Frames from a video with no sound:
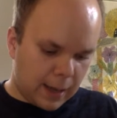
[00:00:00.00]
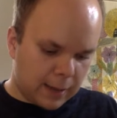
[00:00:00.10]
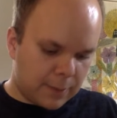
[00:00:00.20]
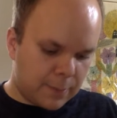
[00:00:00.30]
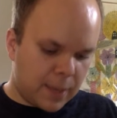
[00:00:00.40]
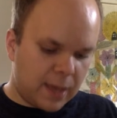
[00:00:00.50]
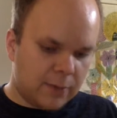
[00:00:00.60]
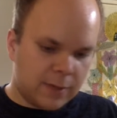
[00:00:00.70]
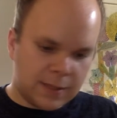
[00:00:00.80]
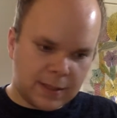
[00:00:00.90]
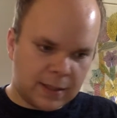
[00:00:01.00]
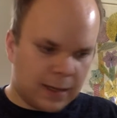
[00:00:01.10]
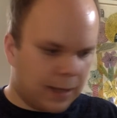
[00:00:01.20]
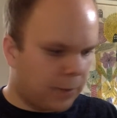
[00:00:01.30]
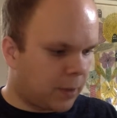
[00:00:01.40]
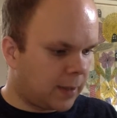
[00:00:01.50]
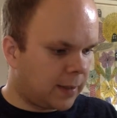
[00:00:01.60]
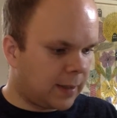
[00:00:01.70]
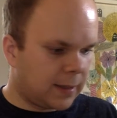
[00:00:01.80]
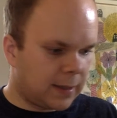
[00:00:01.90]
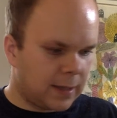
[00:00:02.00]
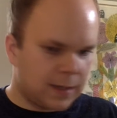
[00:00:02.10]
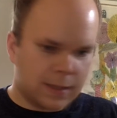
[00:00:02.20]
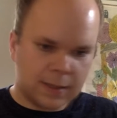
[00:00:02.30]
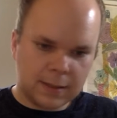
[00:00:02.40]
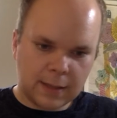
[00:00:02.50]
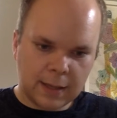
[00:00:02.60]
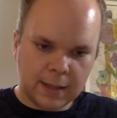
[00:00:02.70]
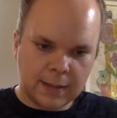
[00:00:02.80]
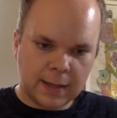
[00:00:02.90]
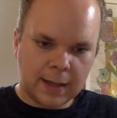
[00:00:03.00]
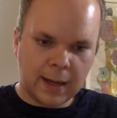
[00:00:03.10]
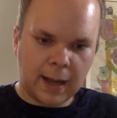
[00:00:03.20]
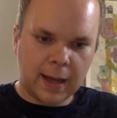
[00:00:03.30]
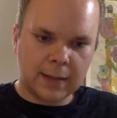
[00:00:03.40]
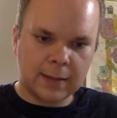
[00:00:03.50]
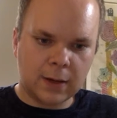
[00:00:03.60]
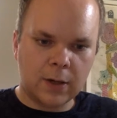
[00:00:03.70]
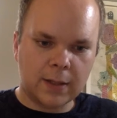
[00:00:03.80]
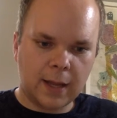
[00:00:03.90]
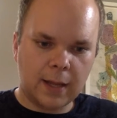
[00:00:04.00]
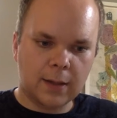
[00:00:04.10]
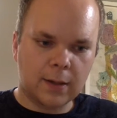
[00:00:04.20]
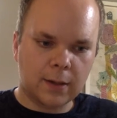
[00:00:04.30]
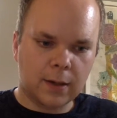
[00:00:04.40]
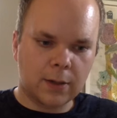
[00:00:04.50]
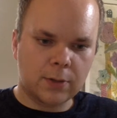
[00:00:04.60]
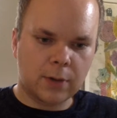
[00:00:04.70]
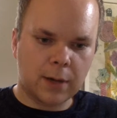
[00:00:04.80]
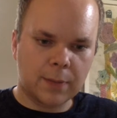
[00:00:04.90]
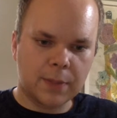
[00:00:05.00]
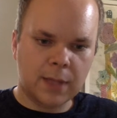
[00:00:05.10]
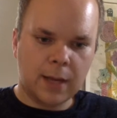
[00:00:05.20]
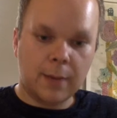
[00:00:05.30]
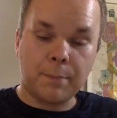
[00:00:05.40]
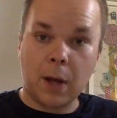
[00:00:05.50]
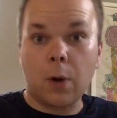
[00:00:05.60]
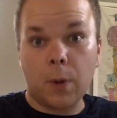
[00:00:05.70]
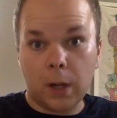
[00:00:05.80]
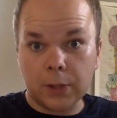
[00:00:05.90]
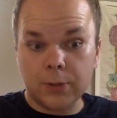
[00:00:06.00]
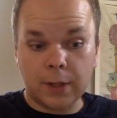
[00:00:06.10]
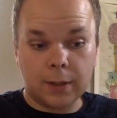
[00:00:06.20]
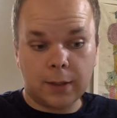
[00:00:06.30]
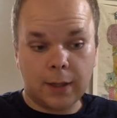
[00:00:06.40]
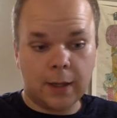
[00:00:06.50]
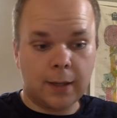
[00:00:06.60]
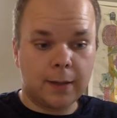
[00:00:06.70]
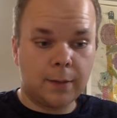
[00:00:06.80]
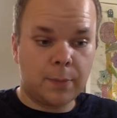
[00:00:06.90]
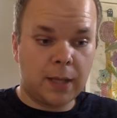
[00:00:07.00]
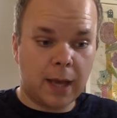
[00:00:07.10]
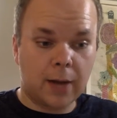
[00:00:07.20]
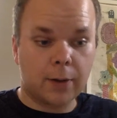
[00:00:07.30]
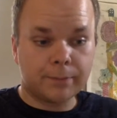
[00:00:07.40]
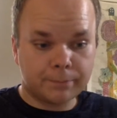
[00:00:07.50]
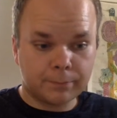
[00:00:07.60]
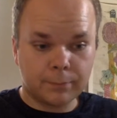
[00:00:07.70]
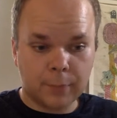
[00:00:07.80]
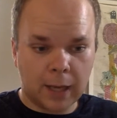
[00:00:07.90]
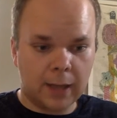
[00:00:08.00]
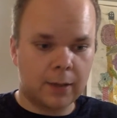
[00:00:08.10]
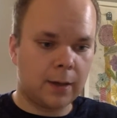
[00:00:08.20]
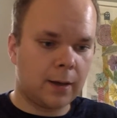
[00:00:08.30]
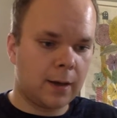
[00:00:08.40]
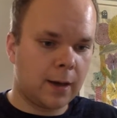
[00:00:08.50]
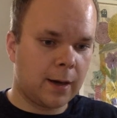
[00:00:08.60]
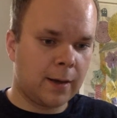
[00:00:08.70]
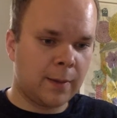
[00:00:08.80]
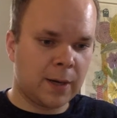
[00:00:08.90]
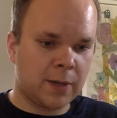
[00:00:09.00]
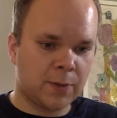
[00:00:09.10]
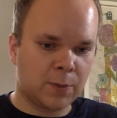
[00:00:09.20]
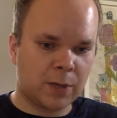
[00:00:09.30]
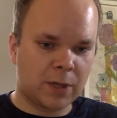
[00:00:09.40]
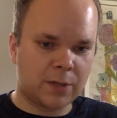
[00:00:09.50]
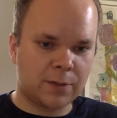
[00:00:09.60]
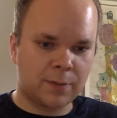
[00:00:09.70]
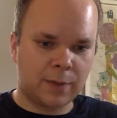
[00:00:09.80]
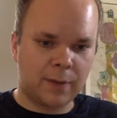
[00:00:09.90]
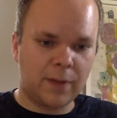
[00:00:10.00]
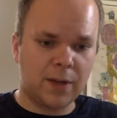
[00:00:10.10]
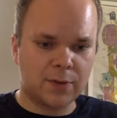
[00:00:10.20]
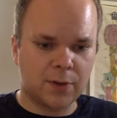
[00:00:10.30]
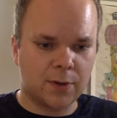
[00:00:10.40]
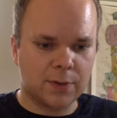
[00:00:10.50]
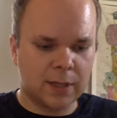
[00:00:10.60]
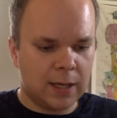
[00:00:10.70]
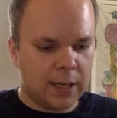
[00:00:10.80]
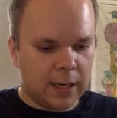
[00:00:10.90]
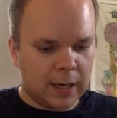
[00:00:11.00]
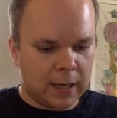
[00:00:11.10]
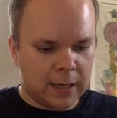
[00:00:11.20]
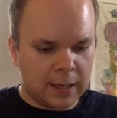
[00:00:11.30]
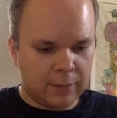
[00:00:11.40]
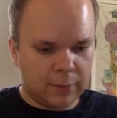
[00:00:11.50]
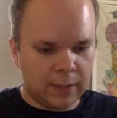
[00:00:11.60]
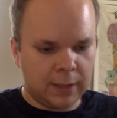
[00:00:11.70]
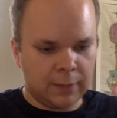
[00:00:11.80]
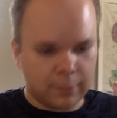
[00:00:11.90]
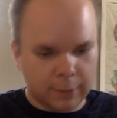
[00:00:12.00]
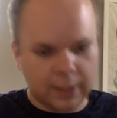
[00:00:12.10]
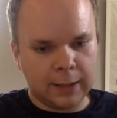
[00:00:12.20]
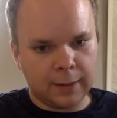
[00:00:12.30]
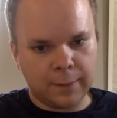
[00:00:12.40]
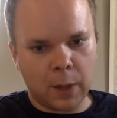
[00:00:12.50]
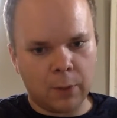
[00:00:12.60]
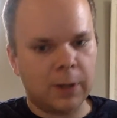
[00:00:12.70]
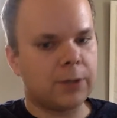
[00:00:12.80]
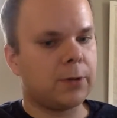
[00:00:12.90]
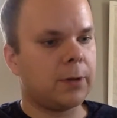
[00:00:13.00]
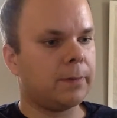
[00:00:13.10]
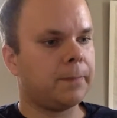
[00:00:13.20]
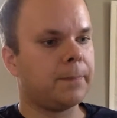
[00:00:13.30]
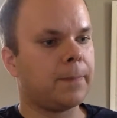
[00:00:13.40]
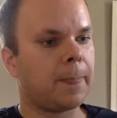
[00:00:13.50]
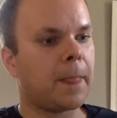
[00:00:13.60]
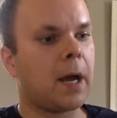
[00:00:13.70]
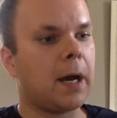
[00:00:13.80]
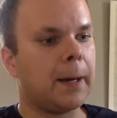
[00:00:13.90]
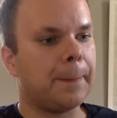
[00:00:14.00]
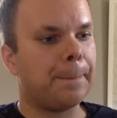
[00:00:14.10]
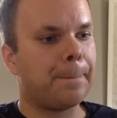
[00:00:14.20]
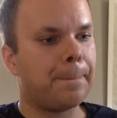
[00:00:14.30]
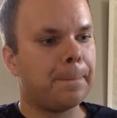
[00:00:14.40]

And the main reason that I wanted to get this is that it has Art Taylor on drums, Mal Waldron on piano. And uh, anybody who's watched my videos knows I really, really love Mal Waldron. Um,